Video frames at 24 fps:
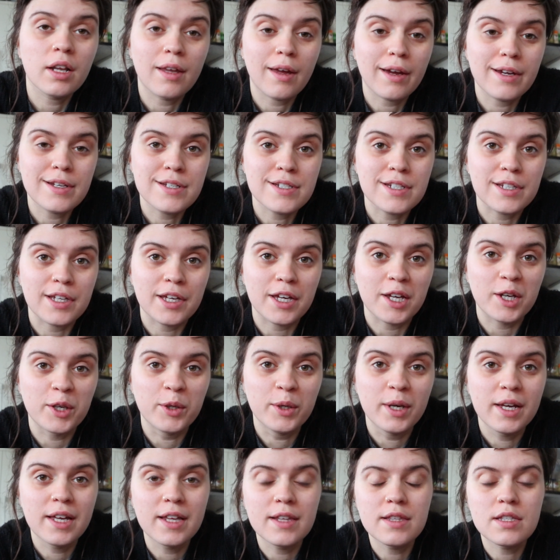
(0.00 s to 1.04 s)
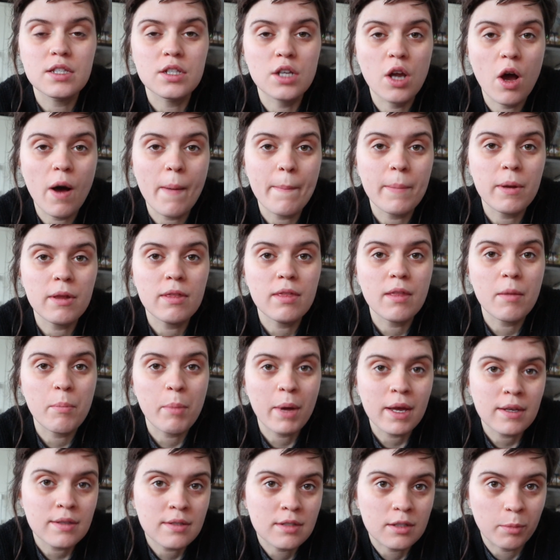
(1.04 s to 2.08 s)
lie to you, it's not been the
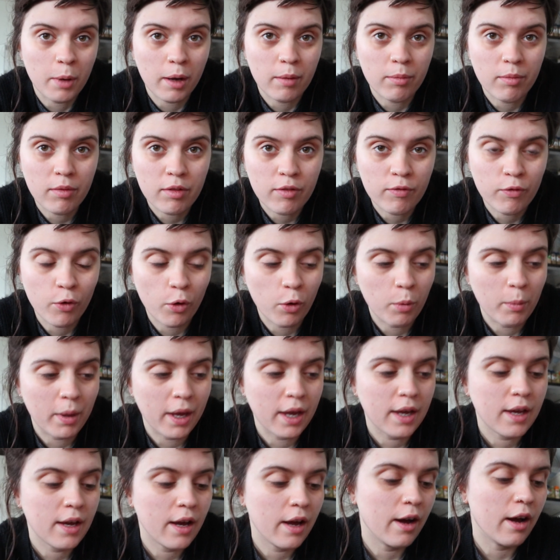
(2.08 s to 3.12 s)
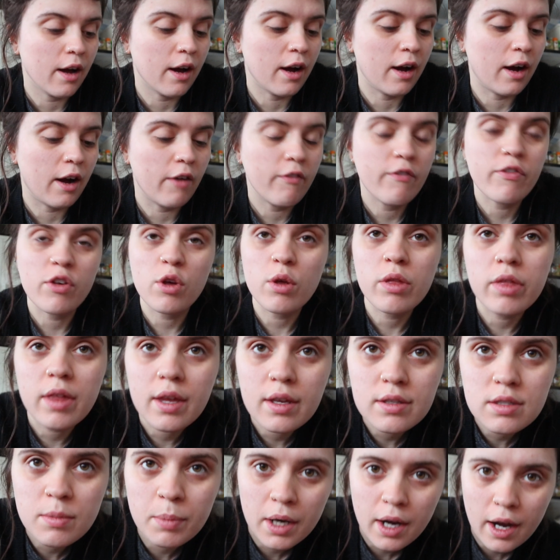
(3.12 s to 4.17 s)
best month for me. A few
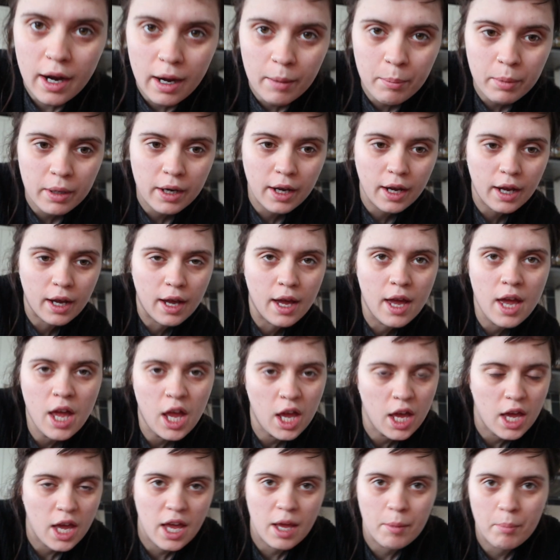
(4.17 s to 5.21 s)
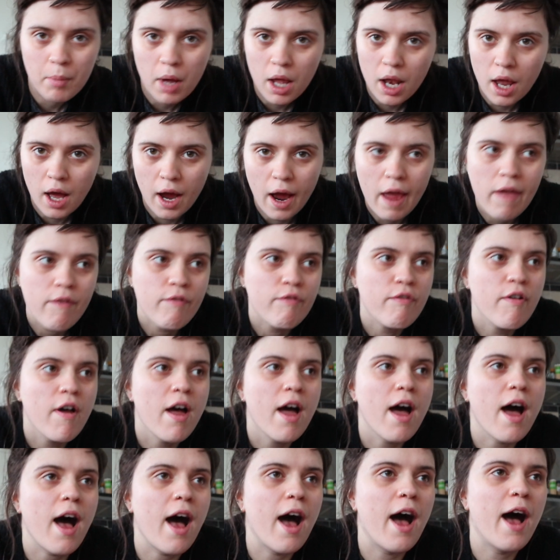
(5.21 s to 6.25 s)
things have been happening in my life.
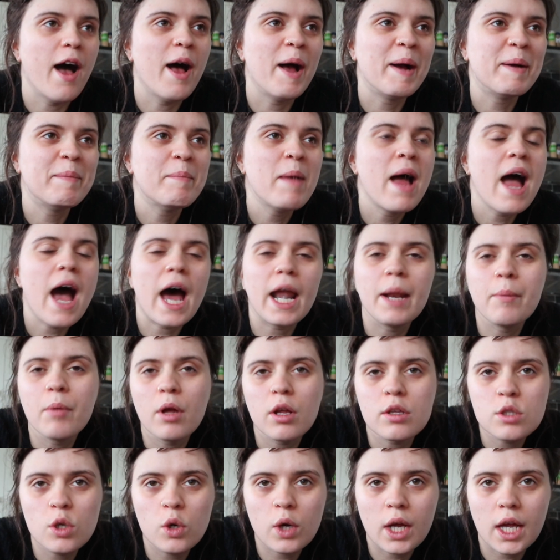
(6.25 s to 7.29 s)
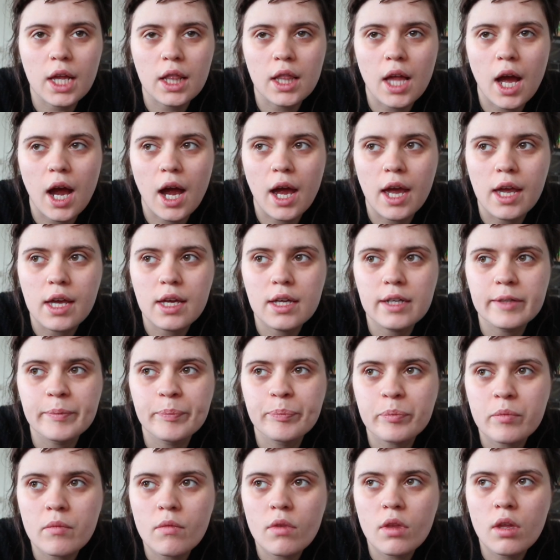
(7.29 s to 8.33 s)
And I'm not talking like
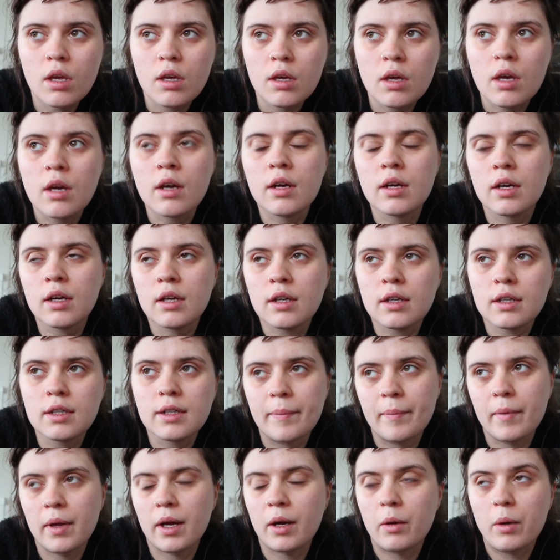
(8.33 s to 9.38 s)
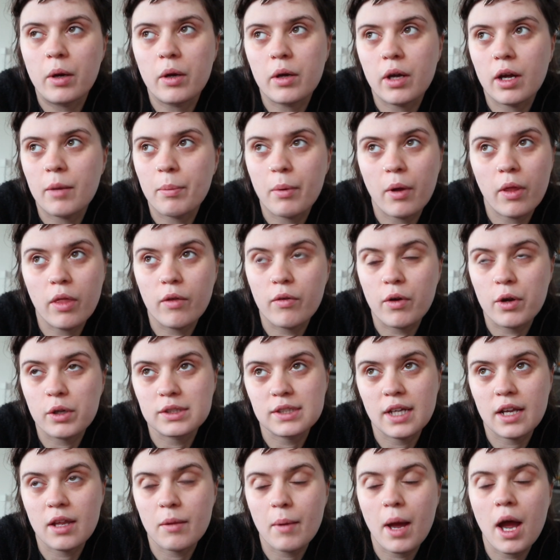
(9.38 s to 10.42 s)
I woke up on the wrong
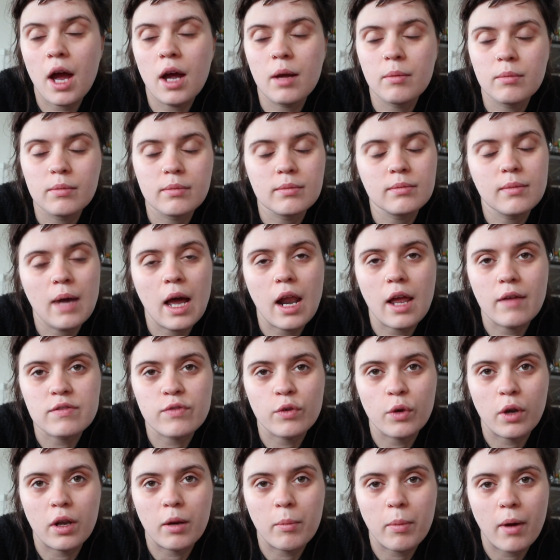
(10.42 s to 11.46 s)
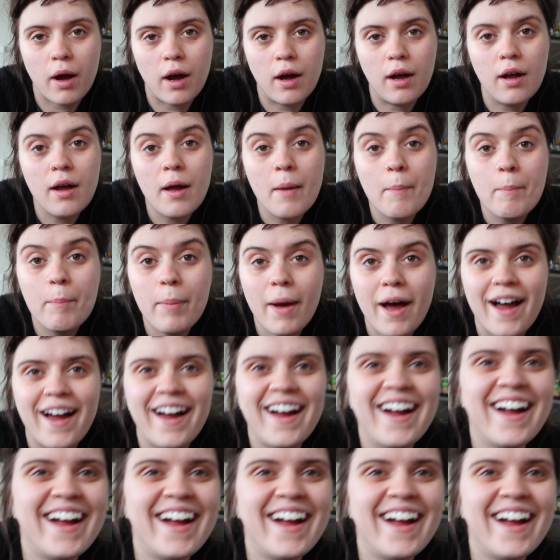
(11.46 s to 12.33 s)
side of my life's falling apart. But